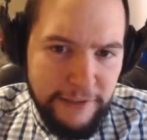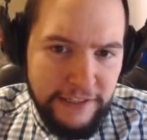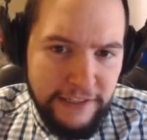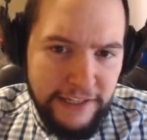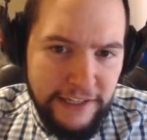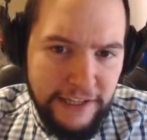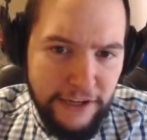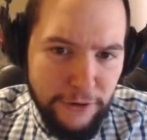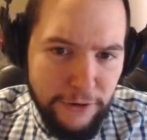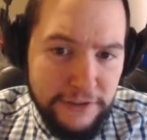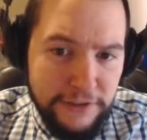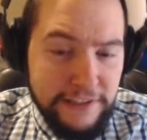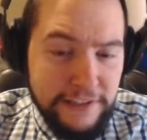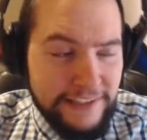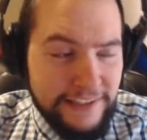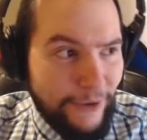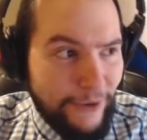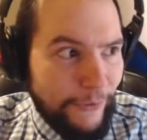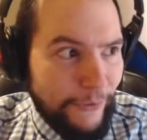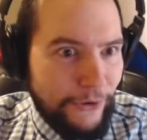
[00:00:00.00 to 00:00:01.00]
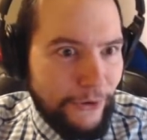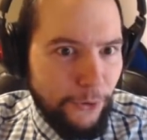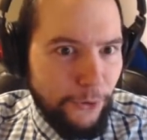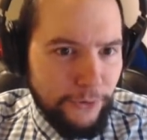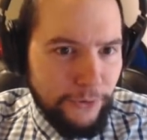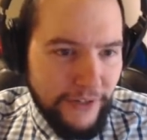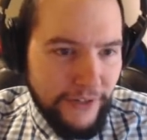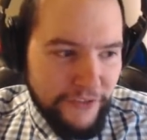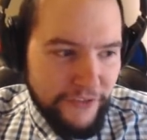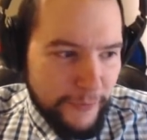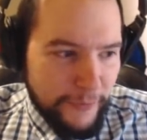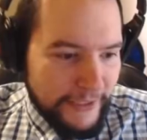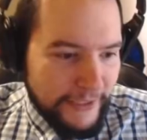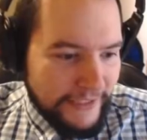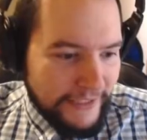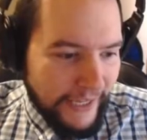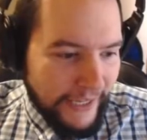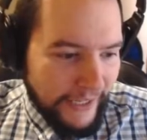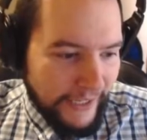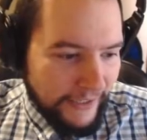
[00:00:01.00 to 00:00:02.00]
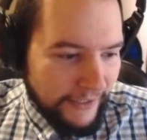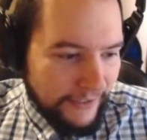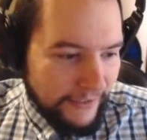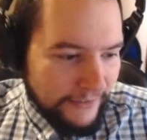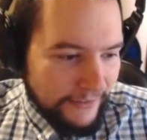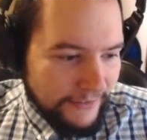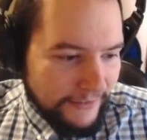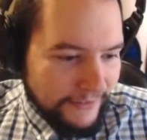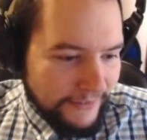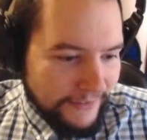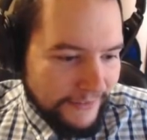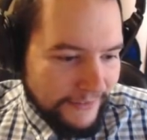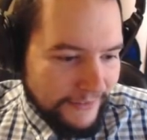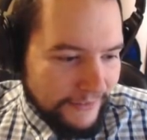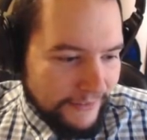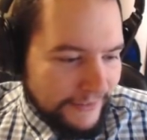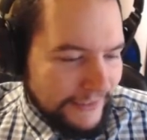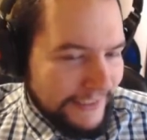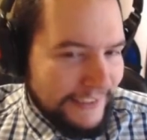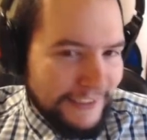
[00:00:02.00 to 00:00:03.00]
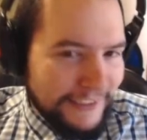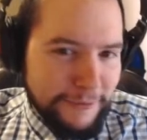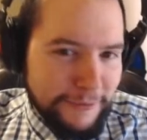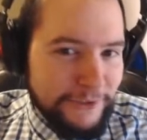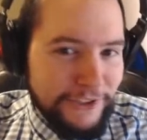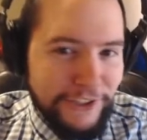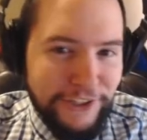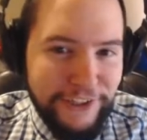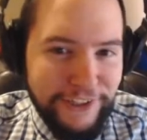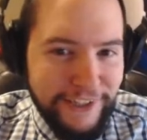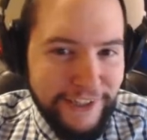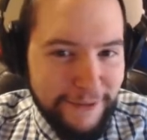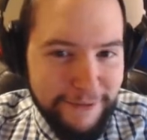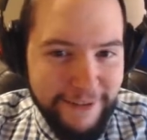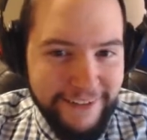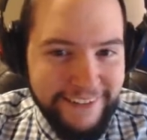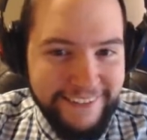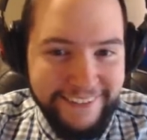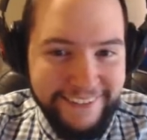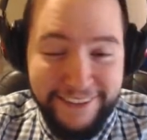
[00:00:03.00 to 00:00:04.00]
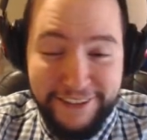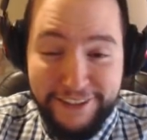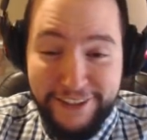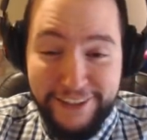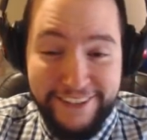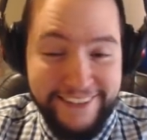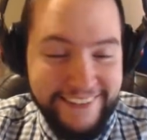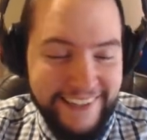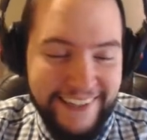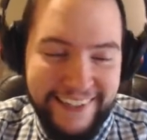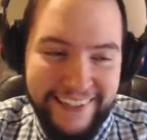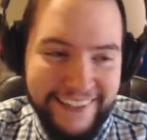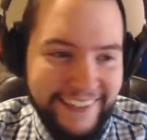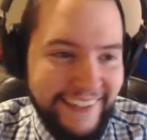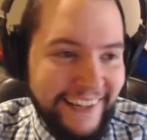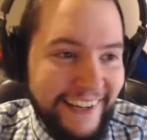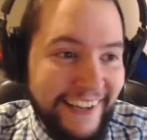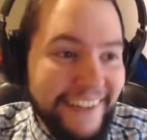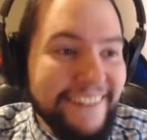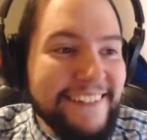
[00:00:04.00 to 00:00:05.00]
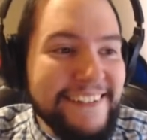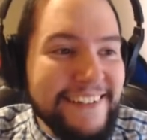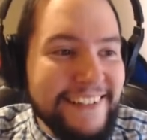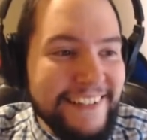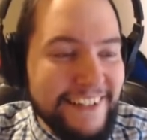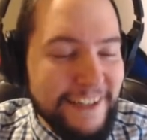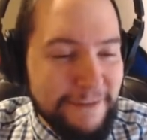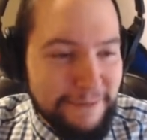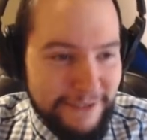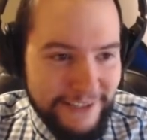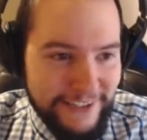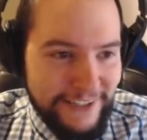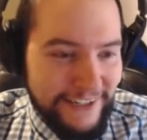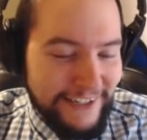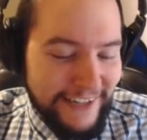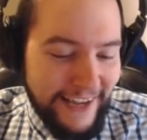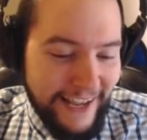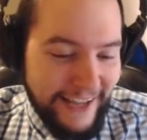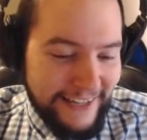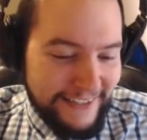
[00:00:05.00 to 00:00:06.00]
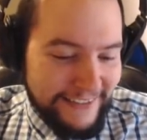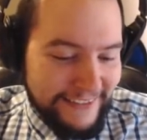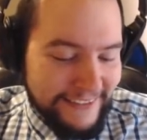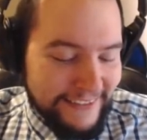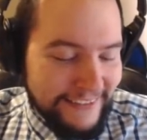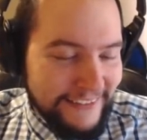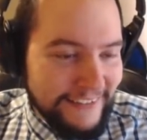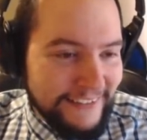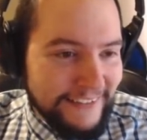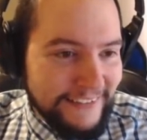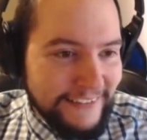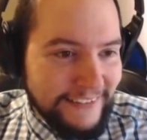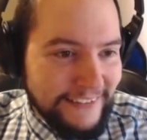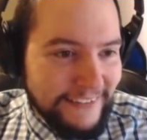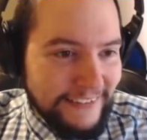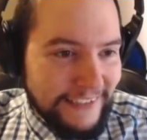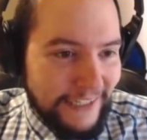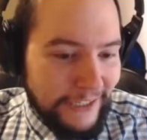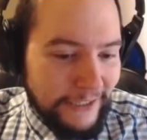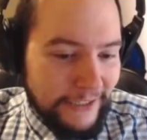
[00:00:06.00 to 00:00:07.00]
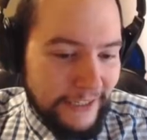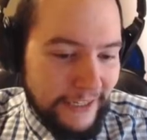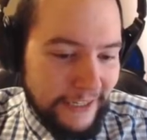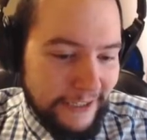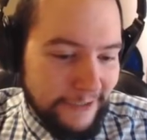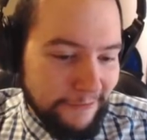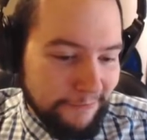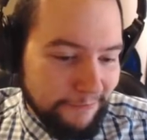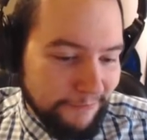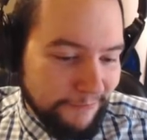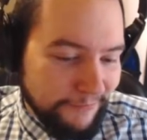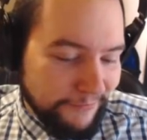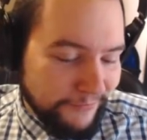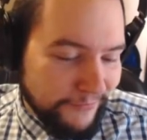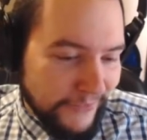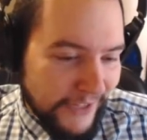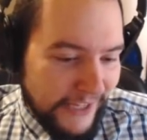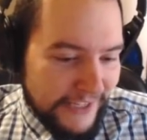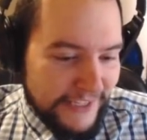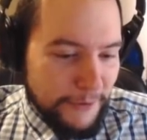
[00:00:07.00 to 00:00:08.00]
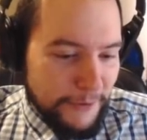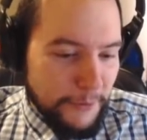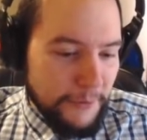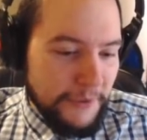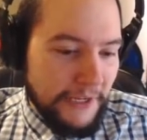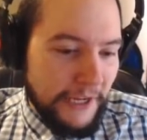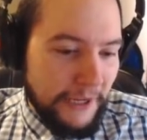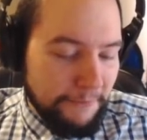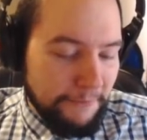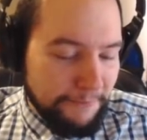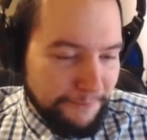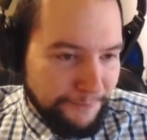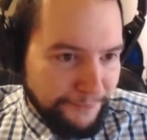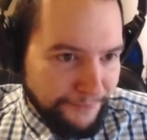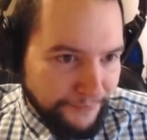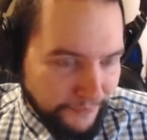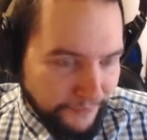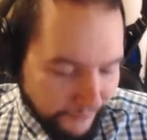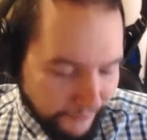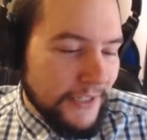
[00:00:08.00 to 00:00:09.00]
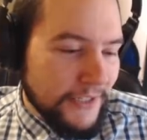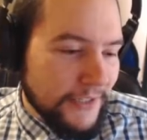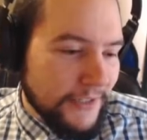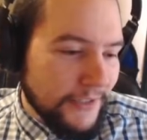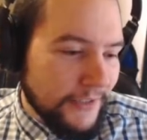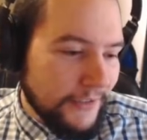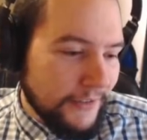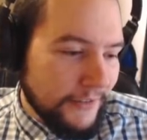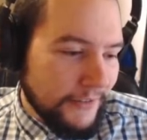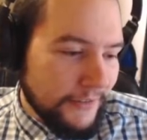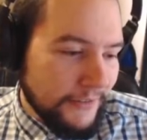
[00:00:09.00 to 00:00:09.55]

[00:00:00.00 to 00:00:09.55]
me Leo because it's the only gold left in my deck. This is absurd. I'm just saying. This is an absurd hand. Okay. Let's see what we get first.